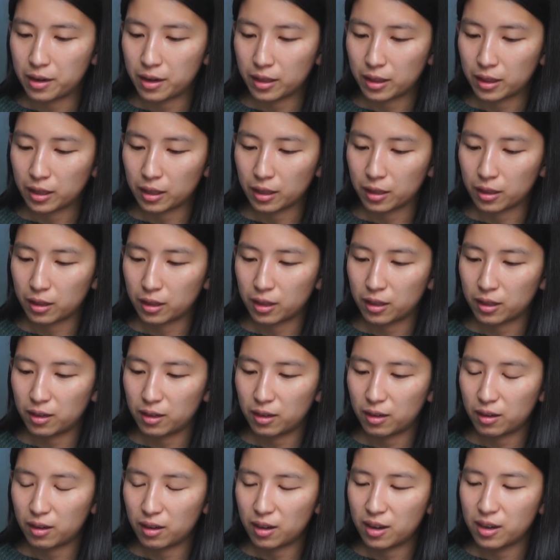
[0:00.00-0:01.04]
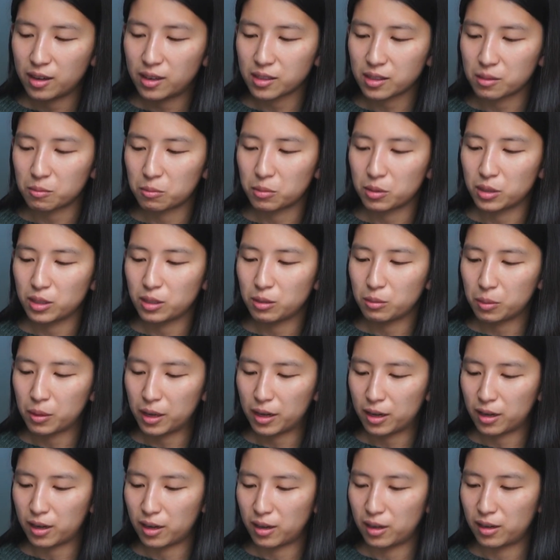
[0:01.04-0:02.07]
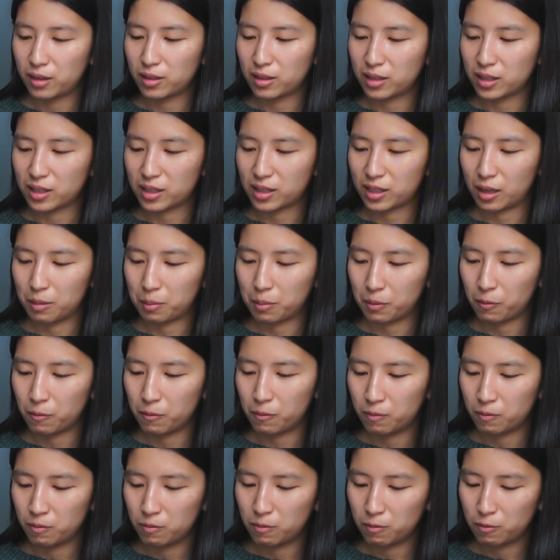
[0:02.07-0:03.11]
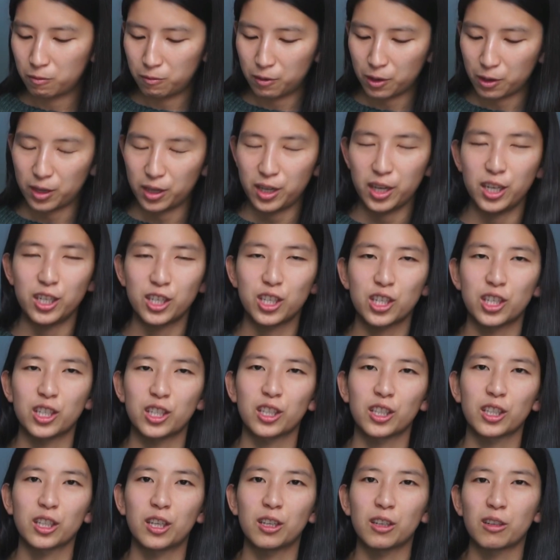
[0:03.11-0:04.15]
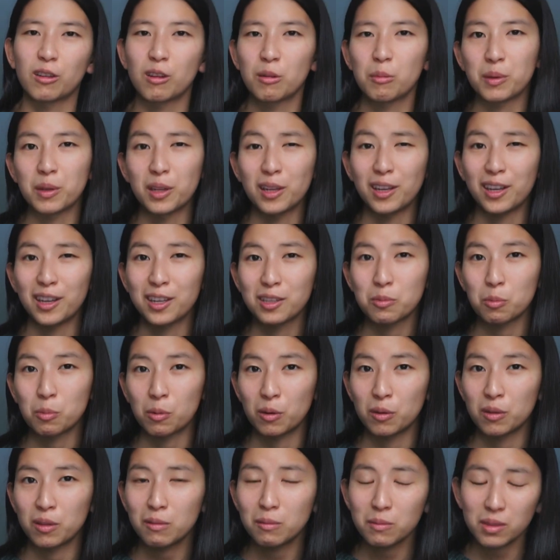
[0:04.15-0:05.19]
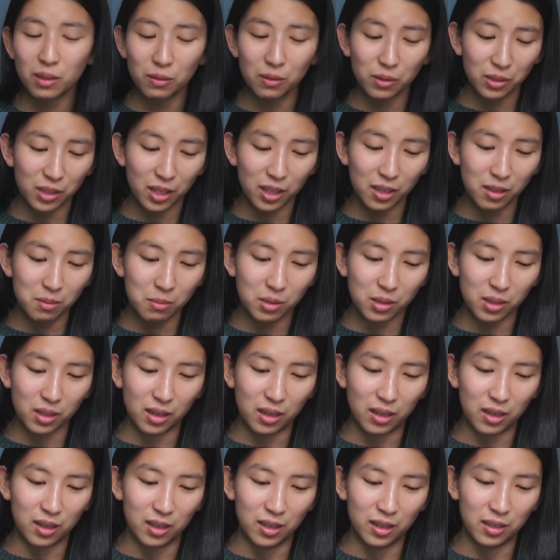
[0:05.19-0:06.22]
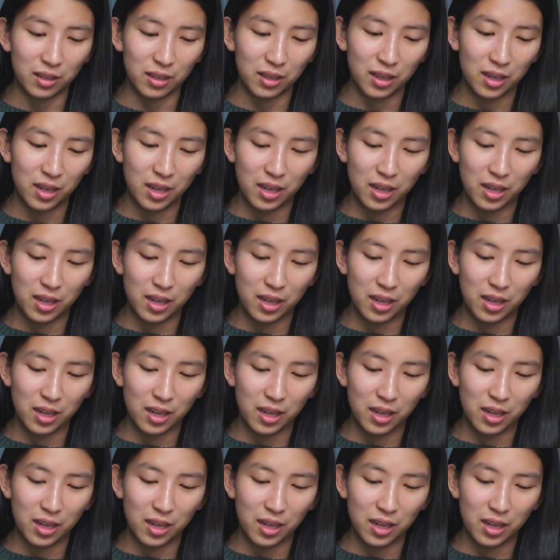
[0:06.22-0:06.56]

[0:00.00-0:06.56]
I think that he doesn't really wear this type of variation in color, but he has worn them several times, and